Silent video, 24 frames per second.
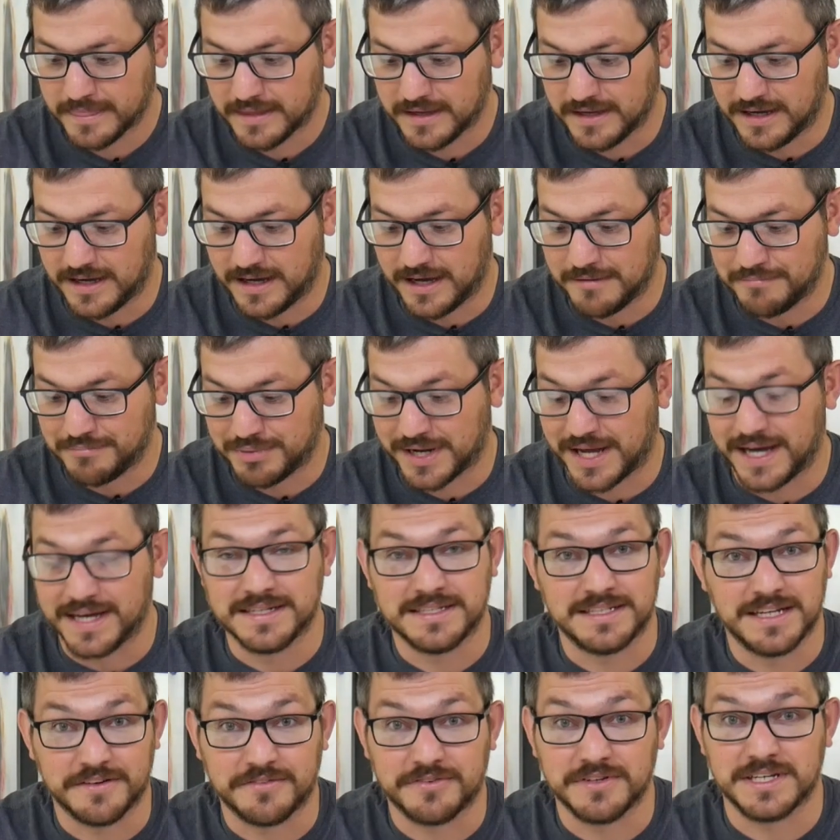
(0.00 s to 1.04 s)
But I
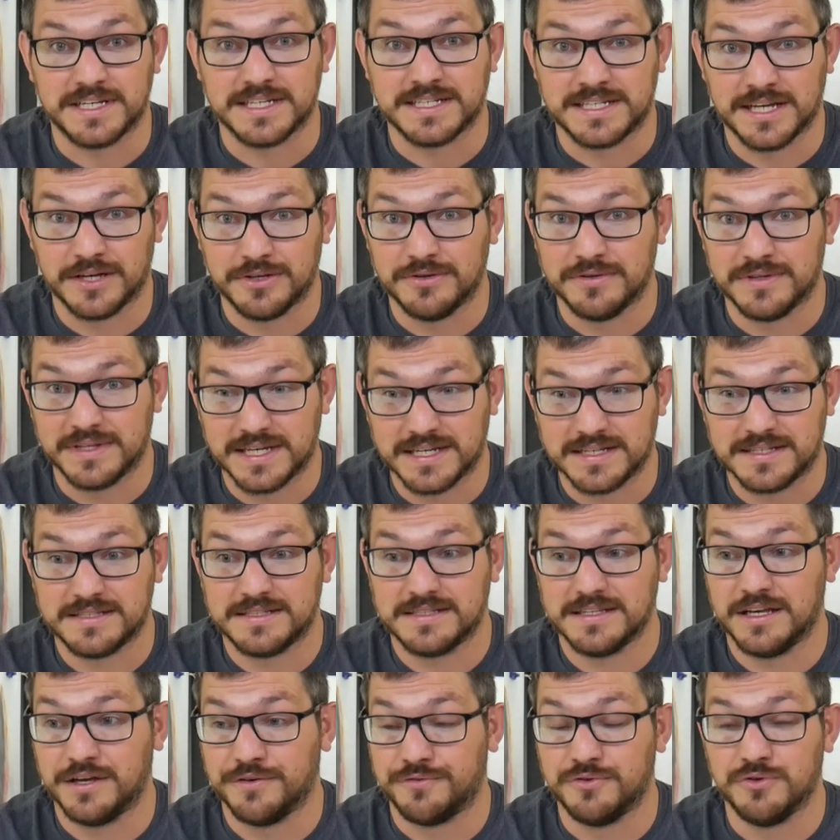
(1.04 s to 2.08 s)
definitely can tell you
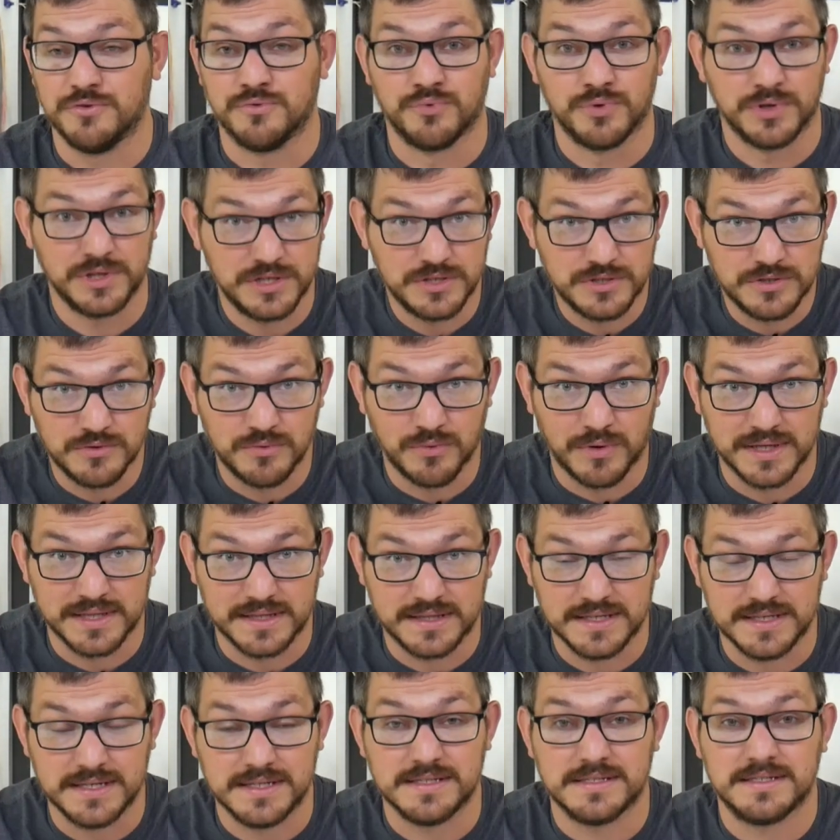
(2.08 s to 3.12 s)
this, if you really do
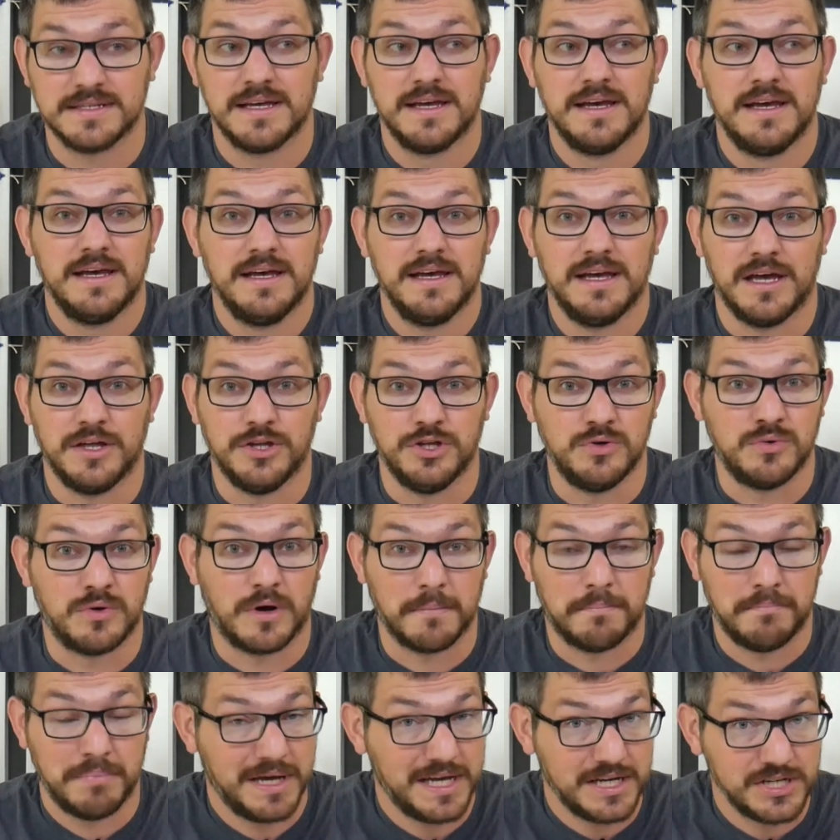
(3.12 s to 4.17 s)
want these and you
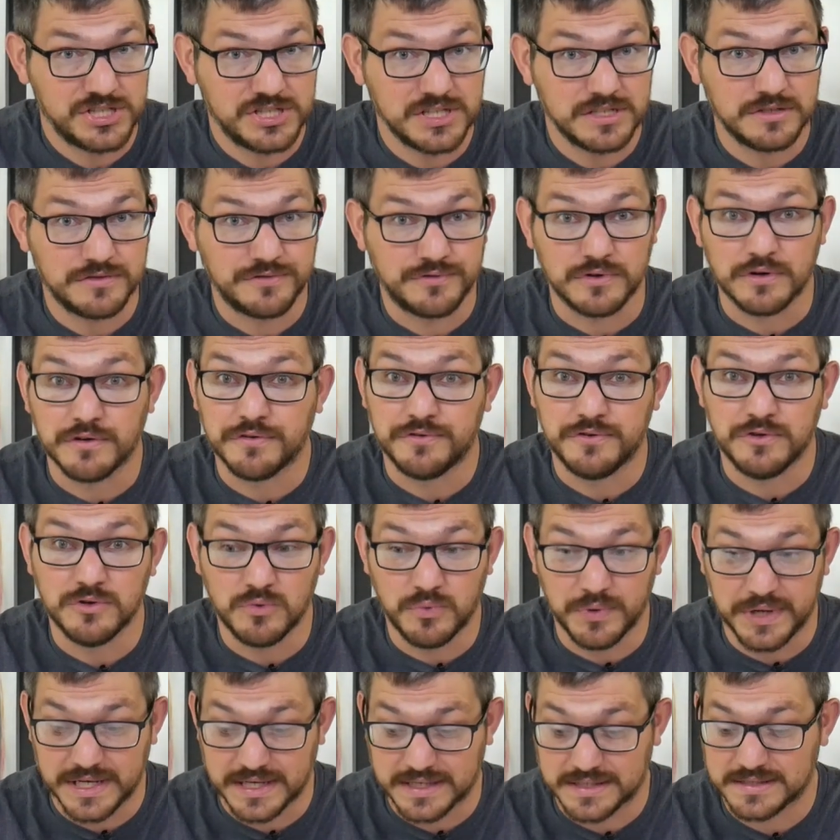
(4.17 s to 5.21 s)
are patient for a few
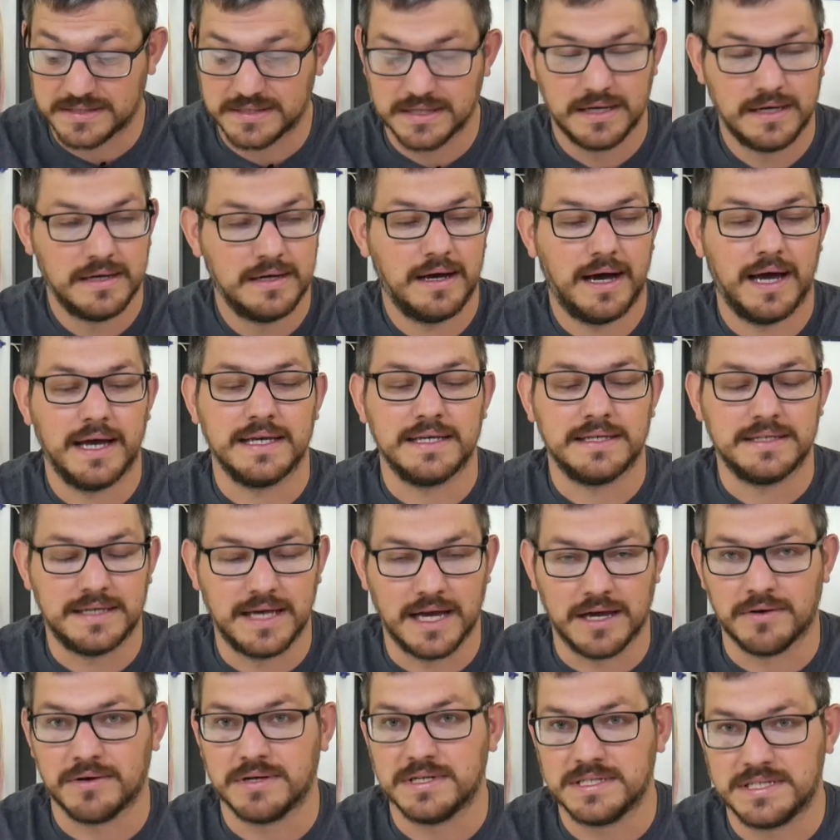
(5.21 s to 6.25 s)
weeks, I
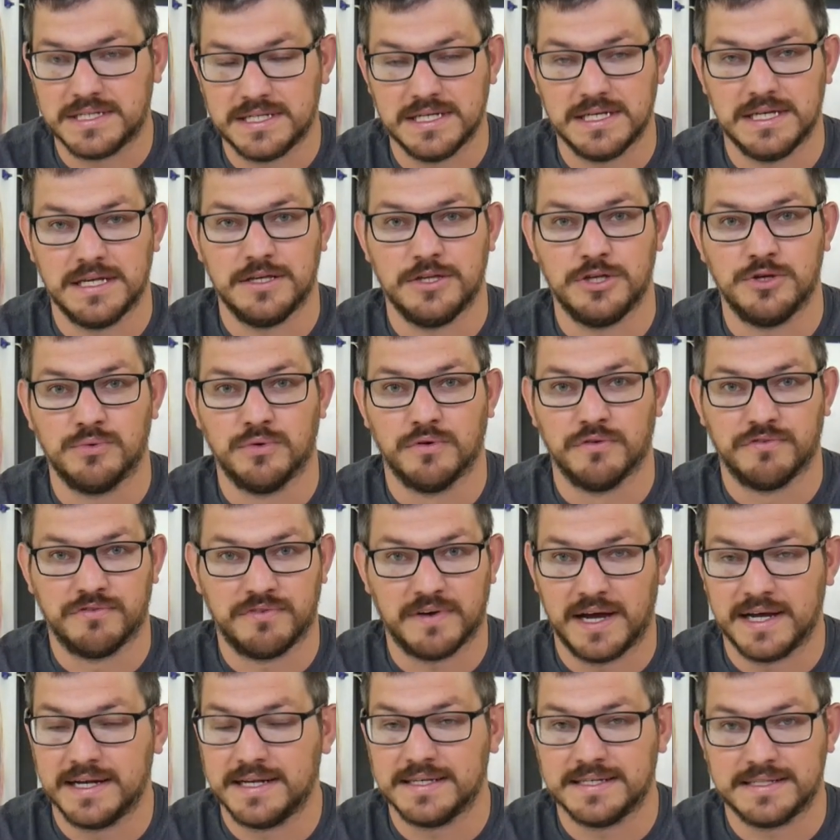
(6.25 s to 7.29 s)
guarantee you will
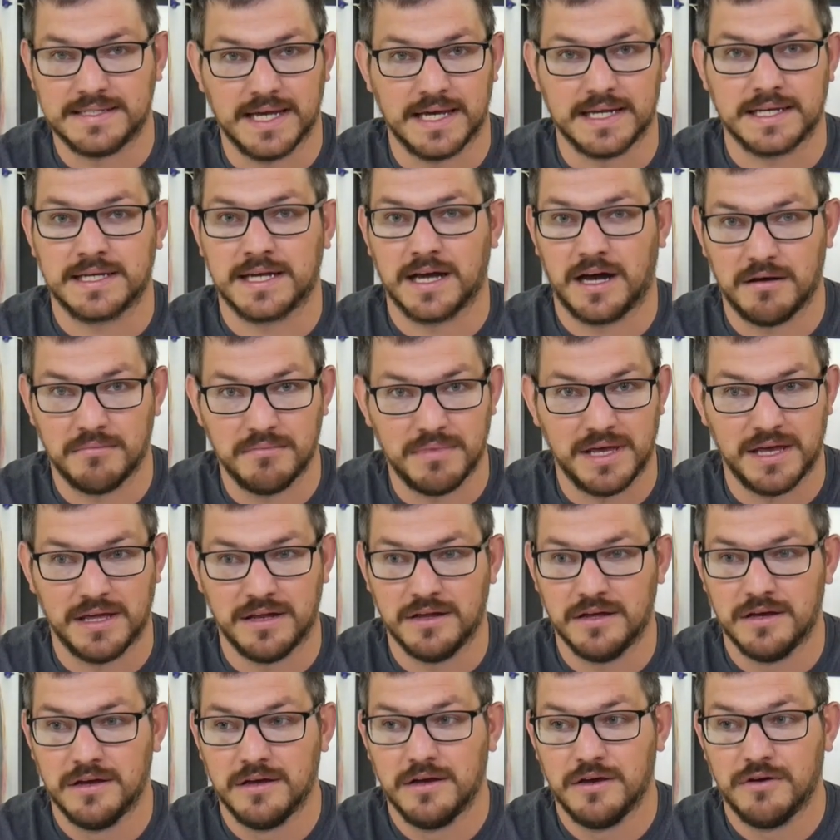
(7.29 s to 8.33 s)
find a set come
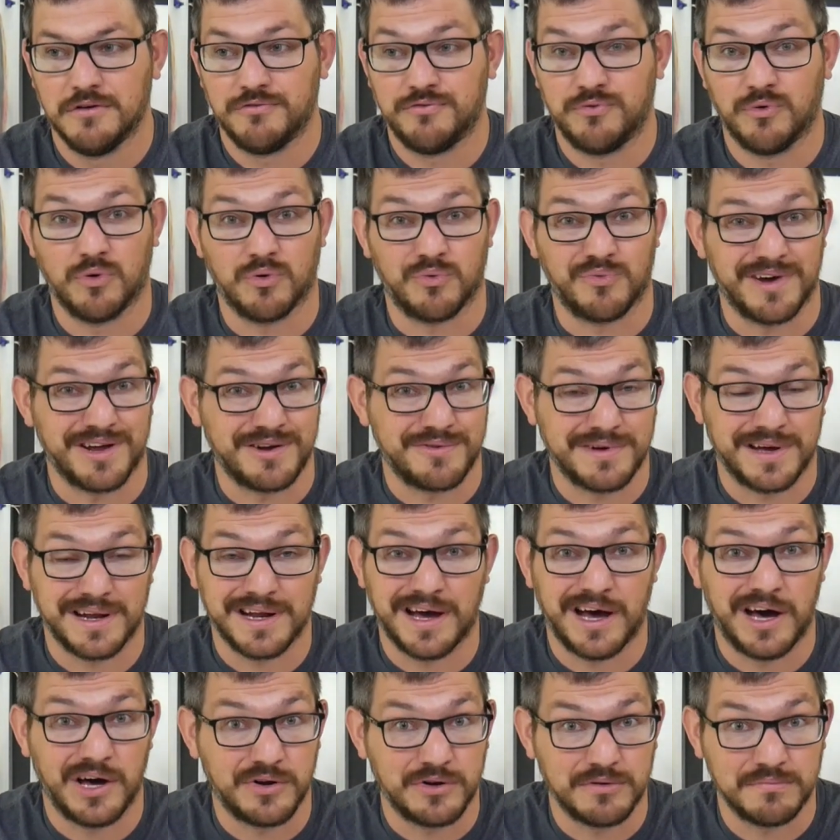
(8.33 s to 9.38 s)
in for right around
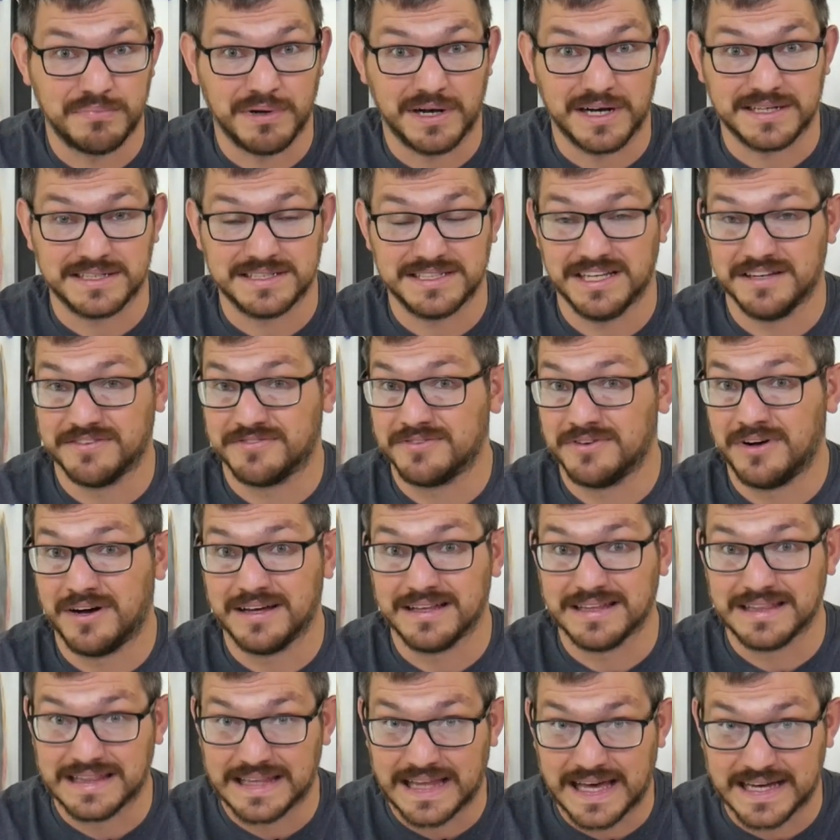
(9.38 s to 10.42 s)
$100, if
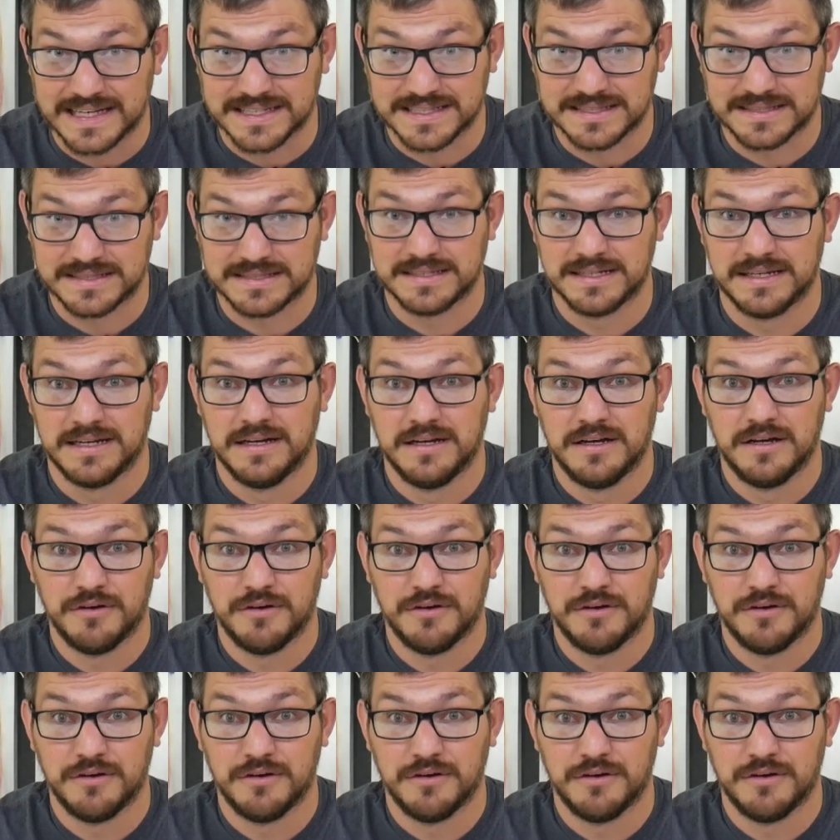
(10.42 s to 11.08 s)
not less,